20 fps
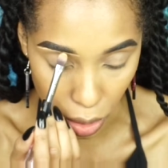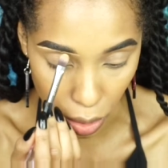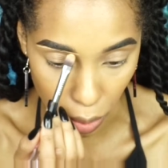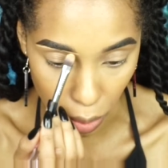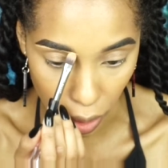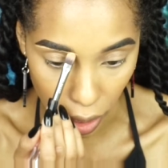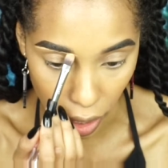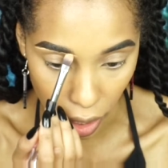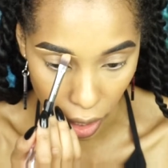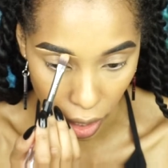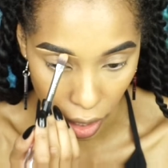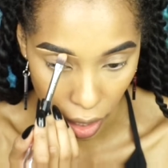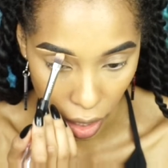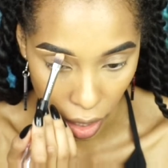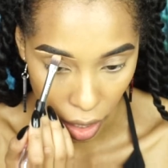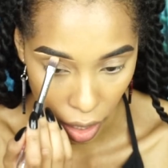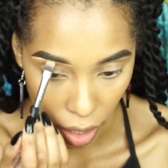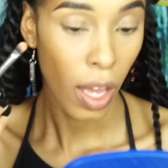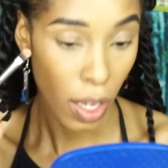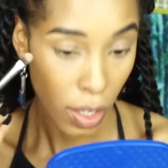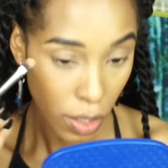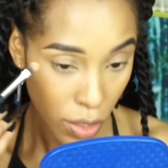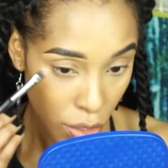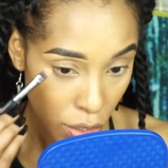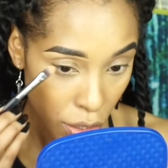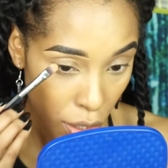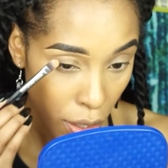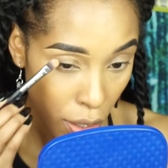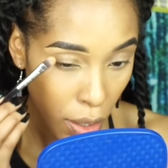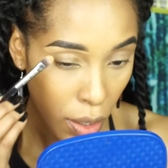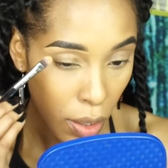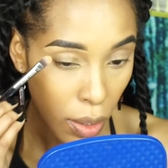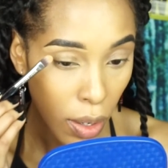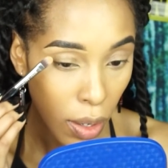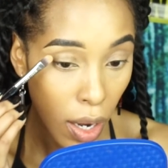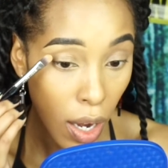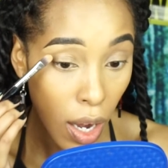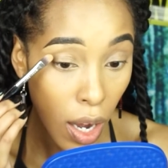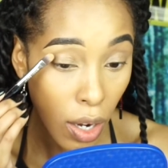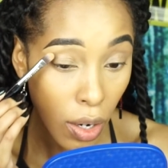doing.
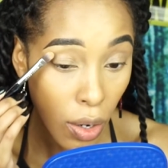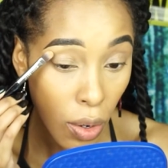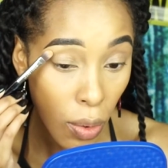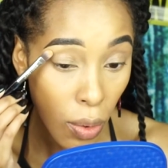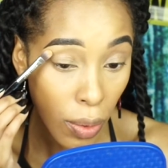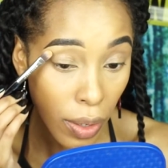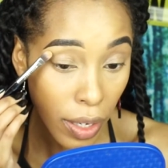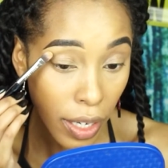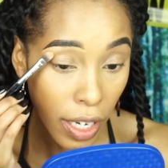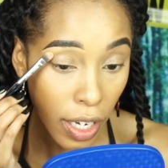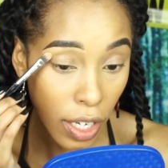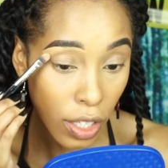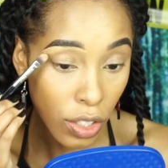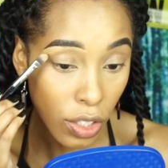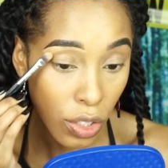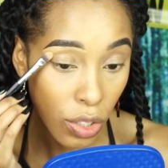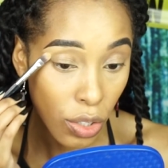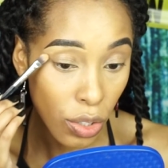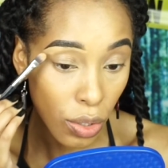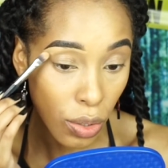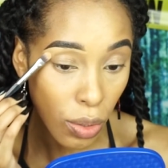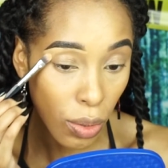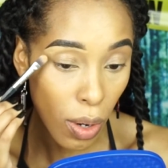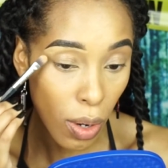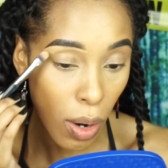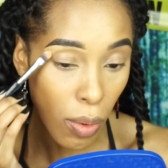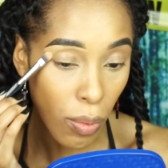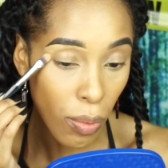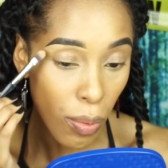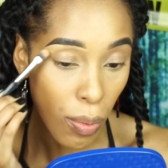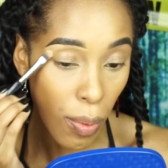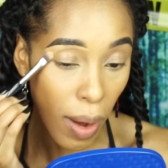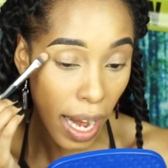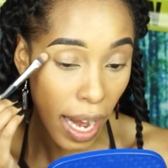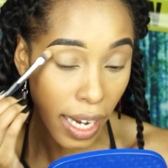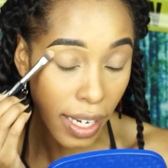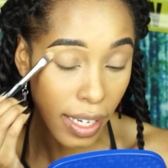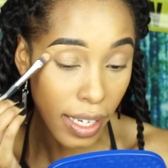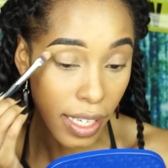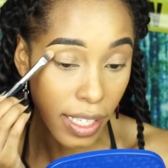So, according to
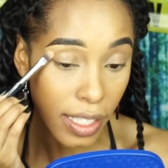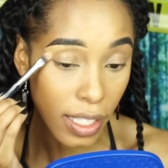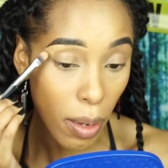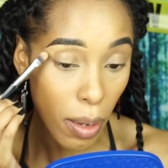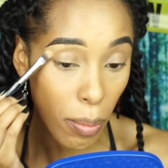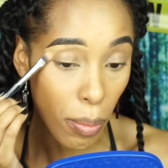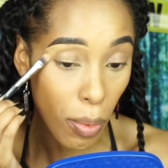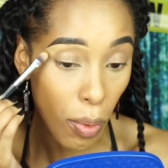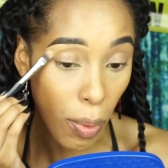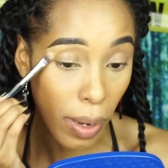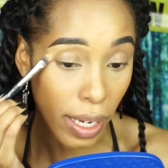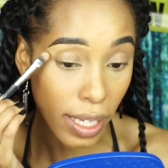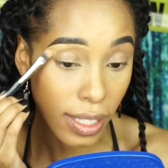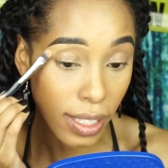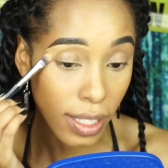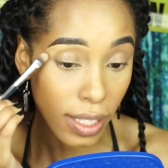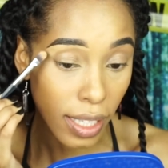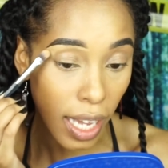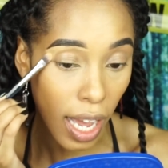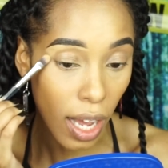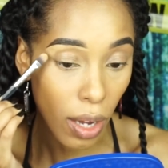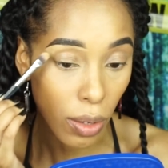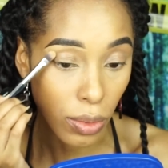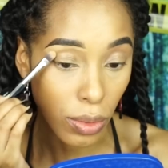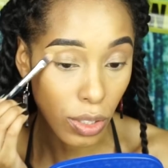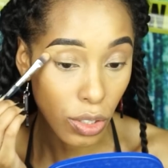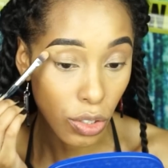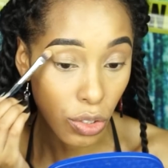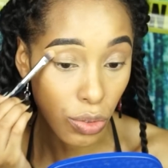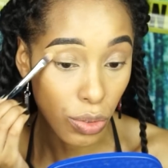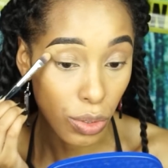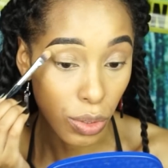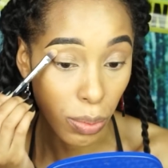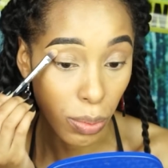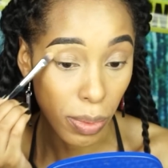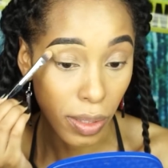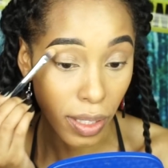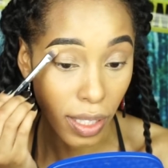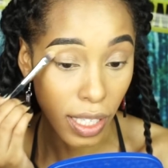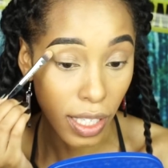Randy's Boy Scout
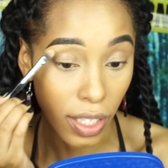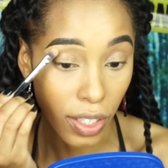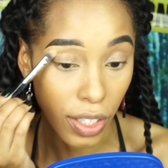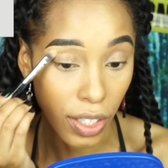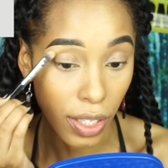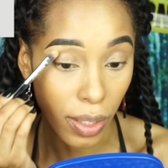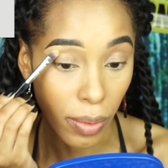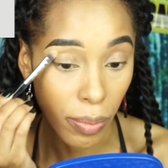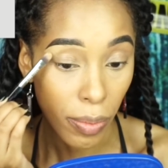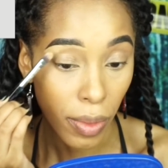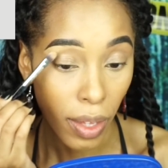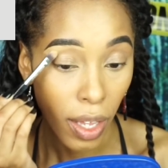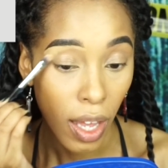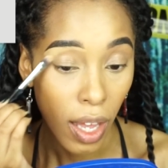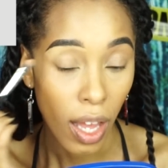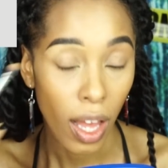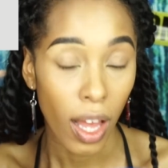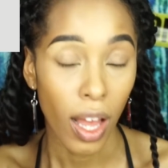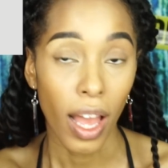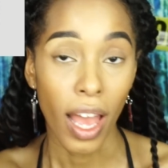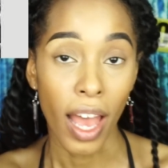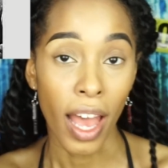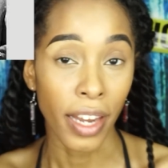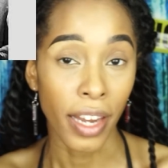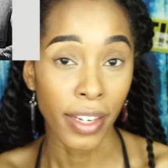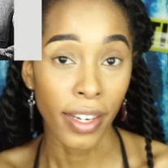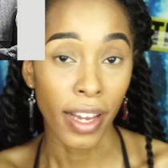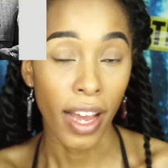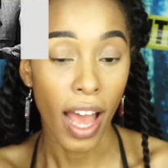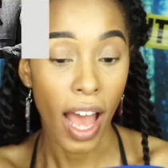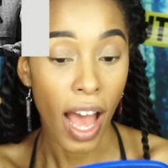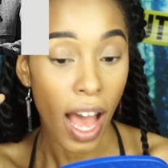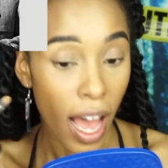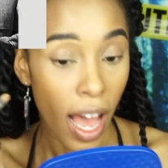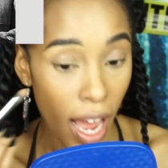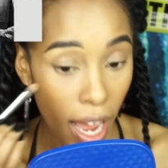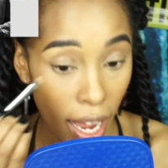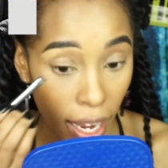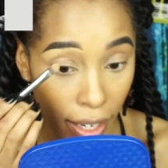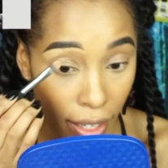troop leader, Edna
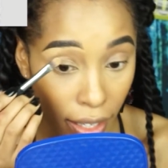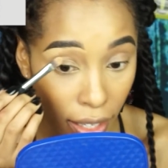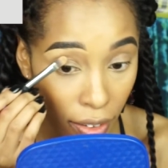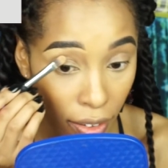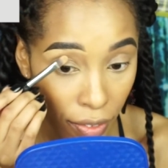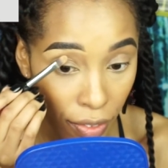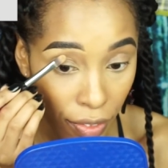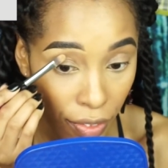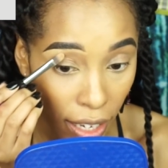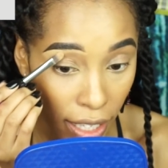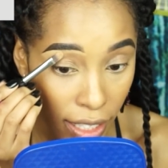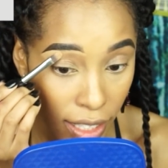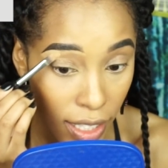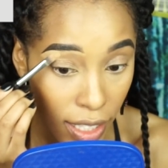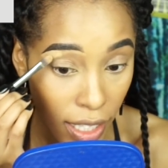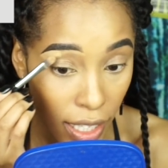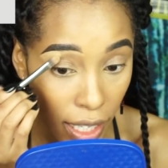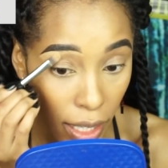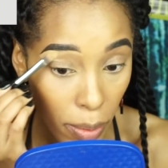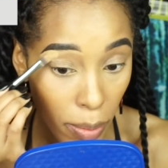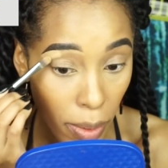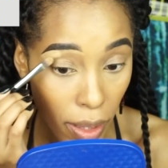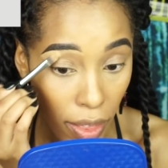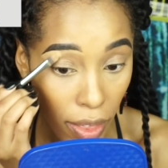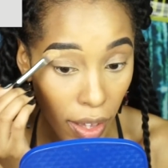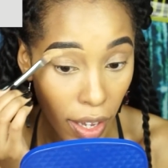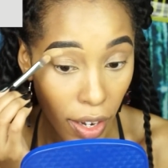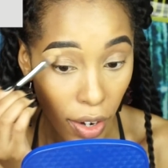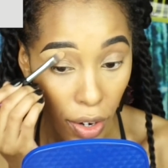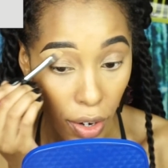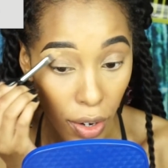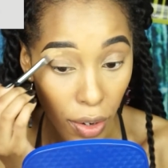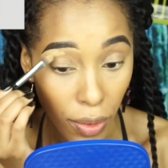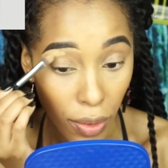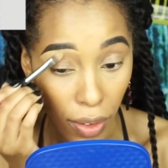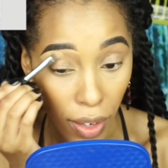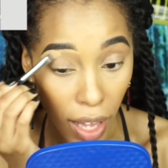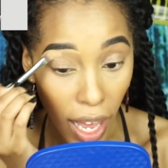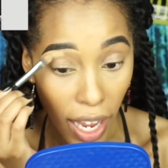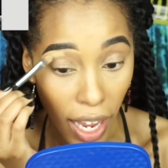had confessed to him that her
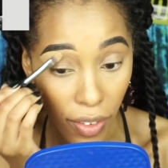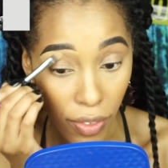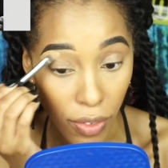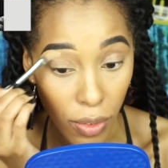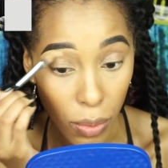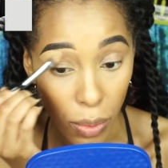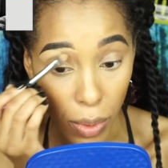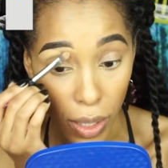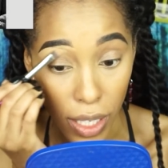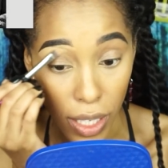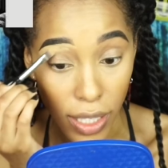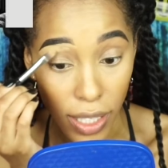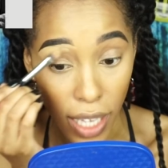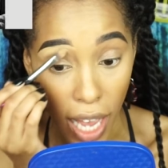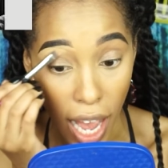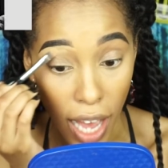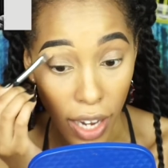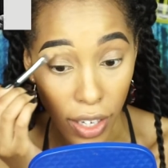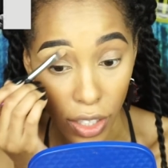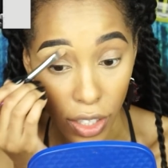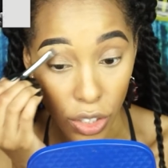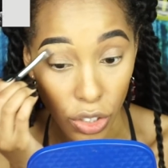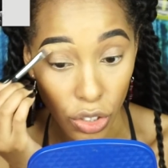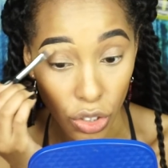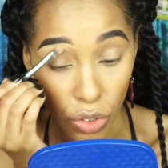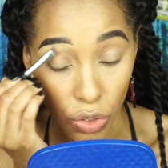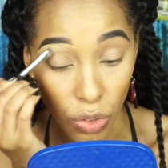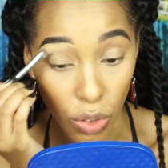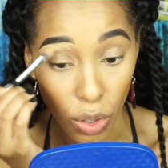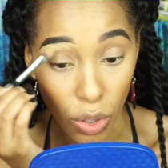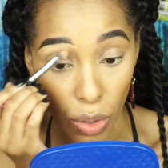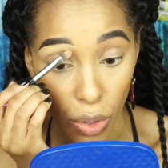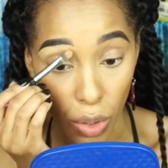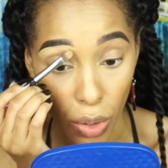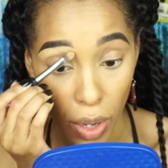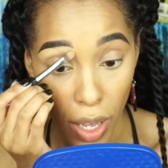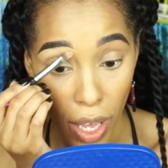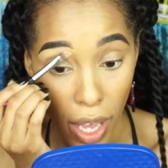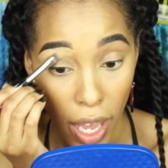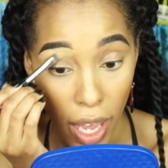life was out of
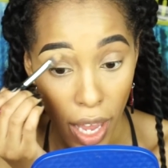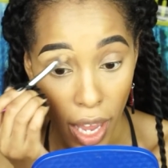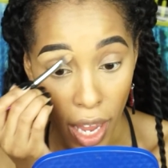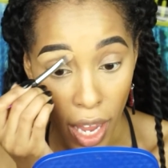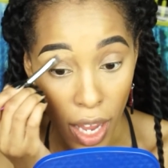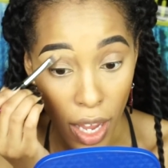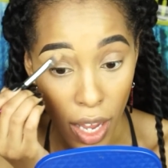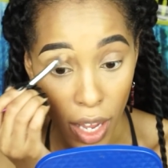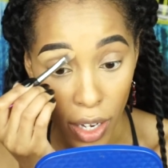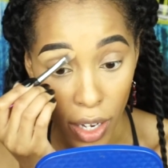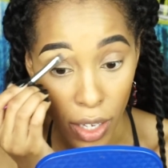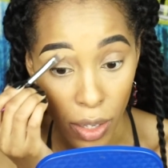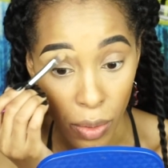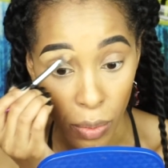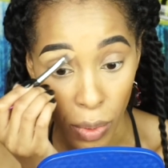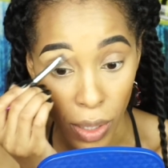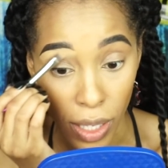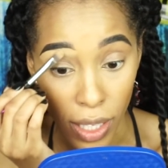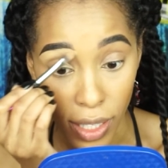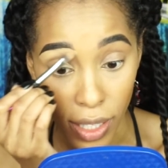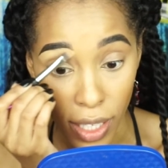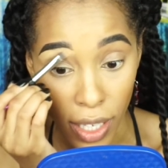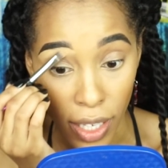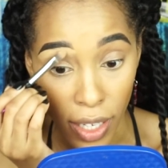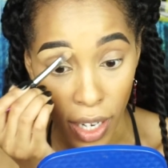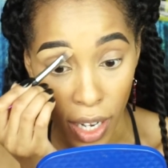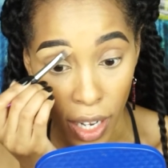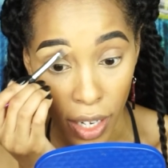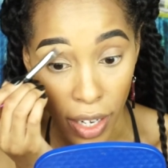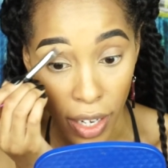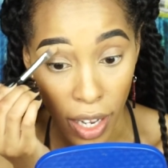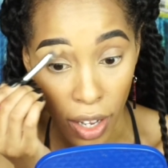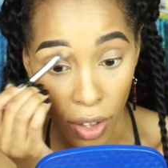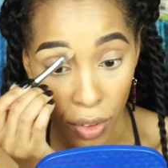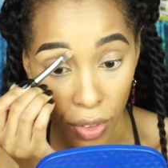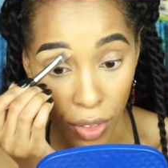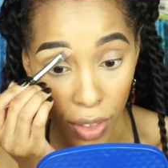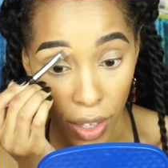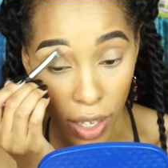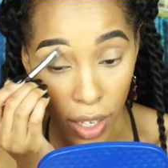control and it was an
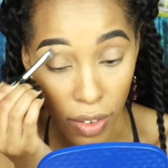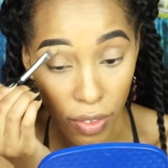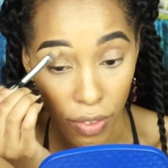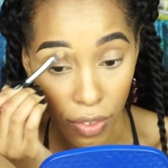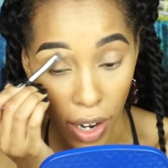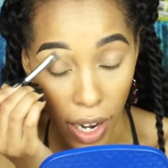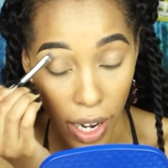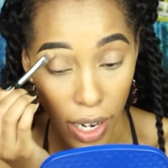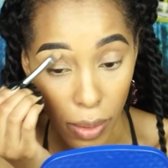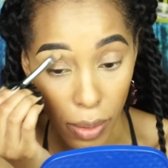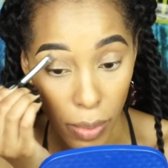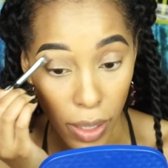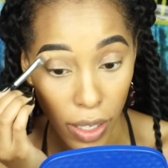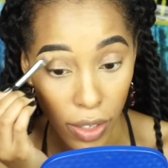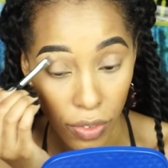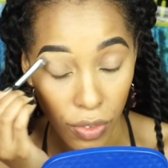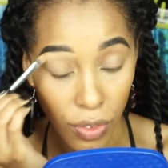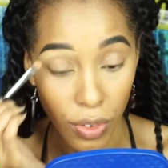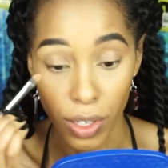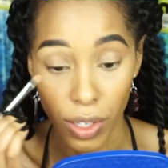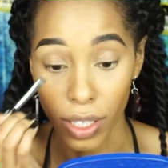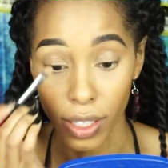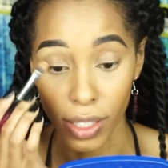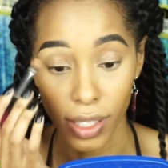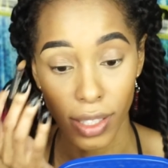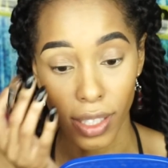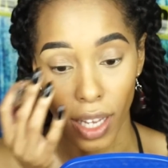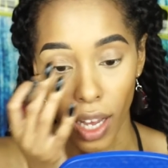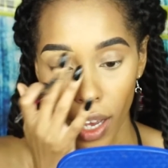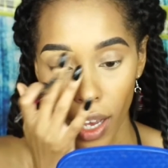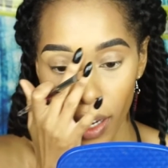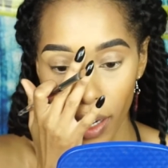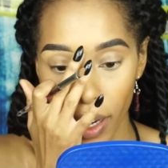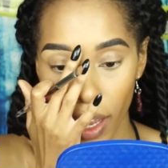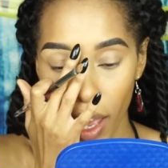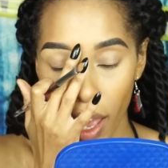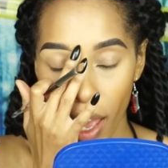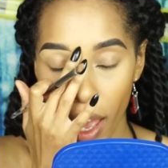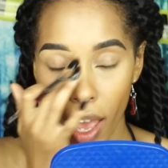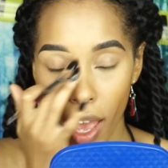unhealthy environment for her son.